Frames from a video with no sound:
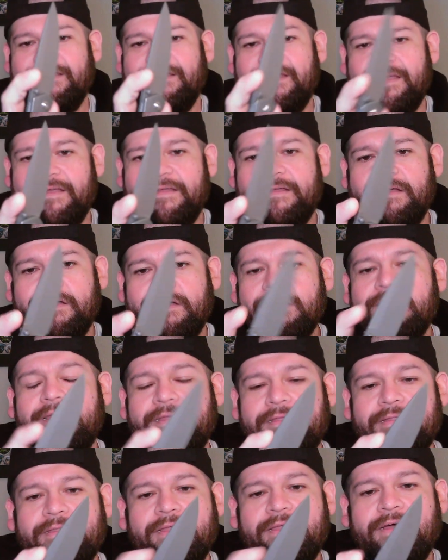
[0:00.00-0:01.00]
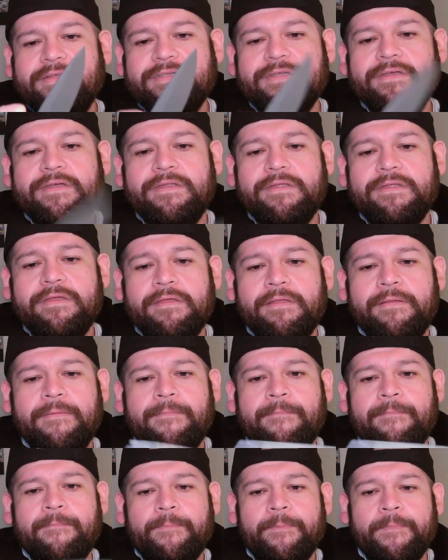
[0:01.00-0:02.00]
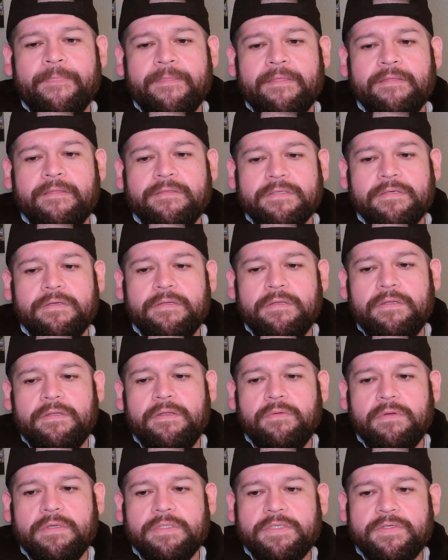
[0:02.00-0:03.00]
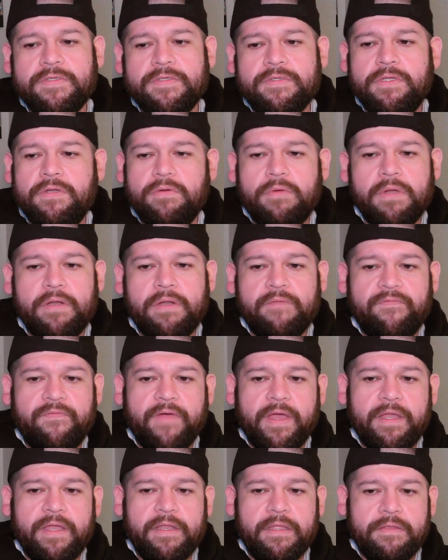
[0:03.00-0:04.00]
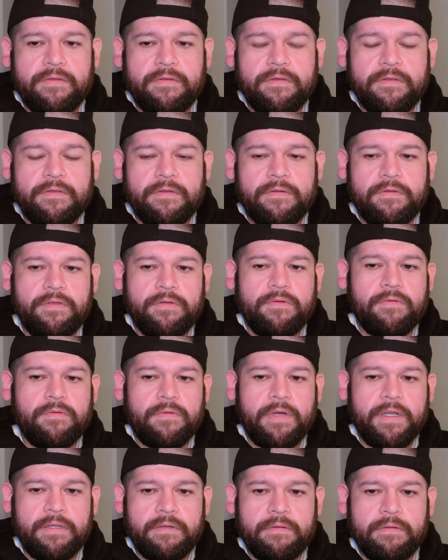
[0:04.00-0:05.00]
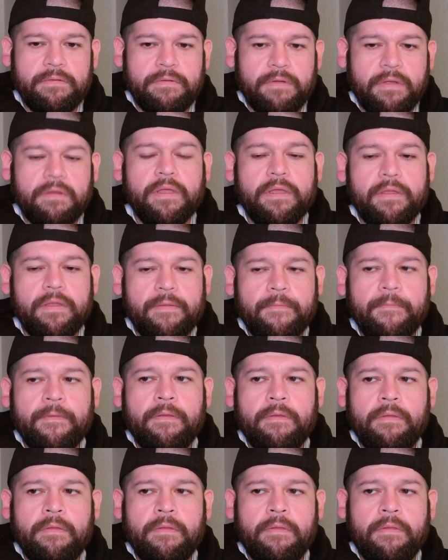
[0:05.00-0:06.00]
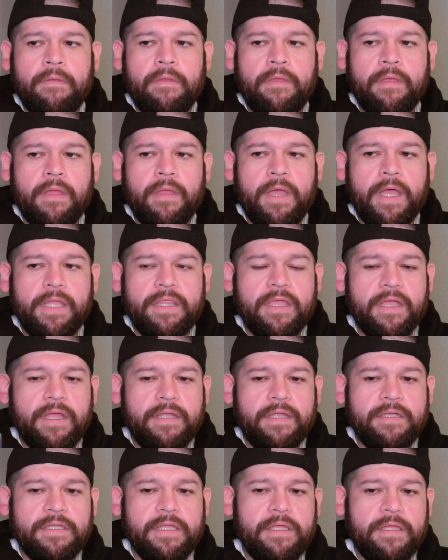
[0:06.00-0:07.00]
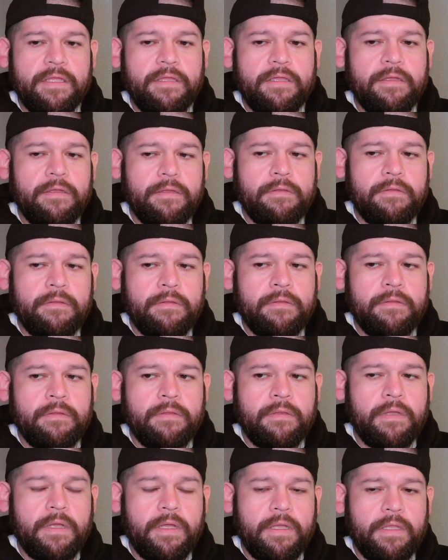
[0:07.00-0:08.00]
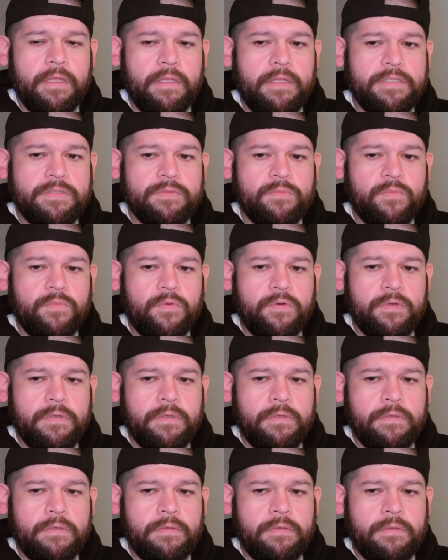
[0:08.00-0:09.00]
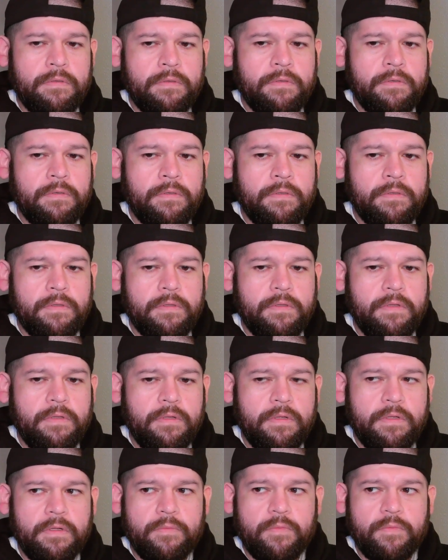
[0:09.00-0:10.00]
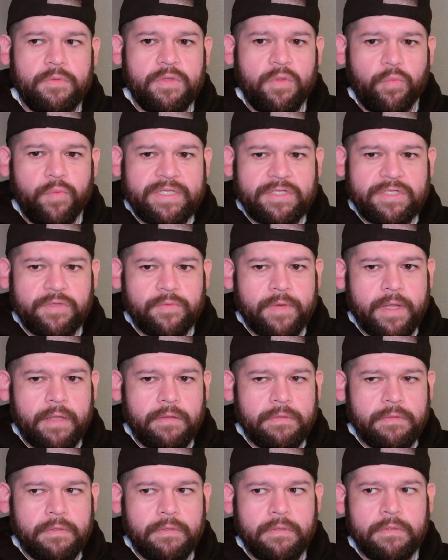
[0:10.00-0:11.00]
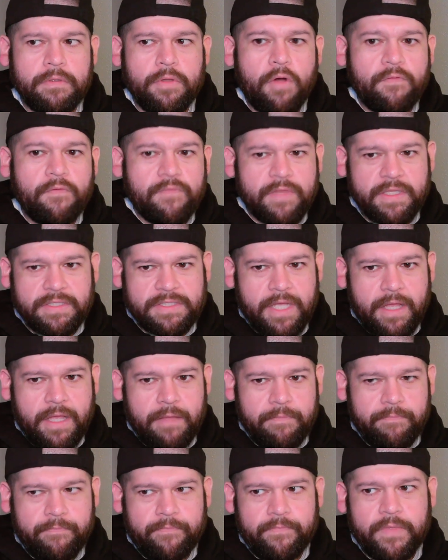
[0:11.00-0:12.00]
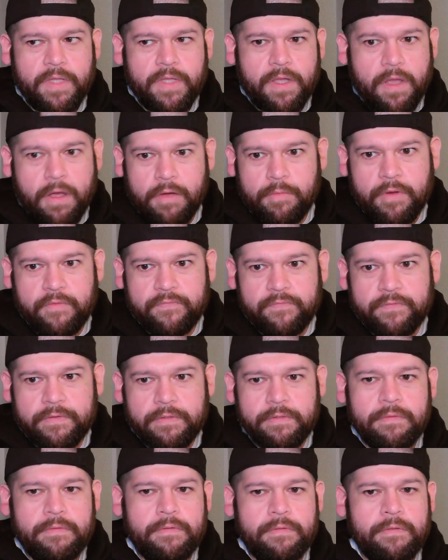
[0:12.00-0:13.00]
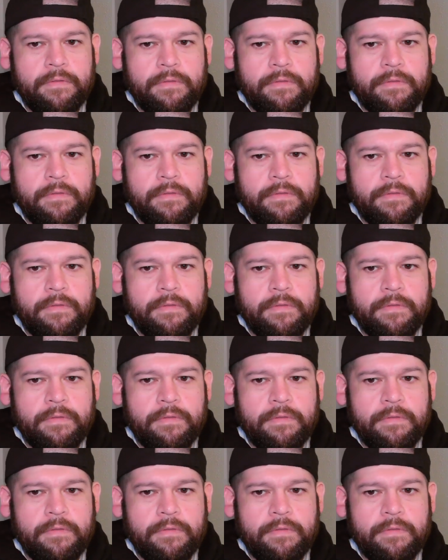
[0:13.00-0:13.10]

Yeah, okay. No, it's good. It's good. You don't want to. You don't want it fighting you. You know. You don't want it. Okay. I think I dig uh, this one more. The the reach around, the over the top, the comb over.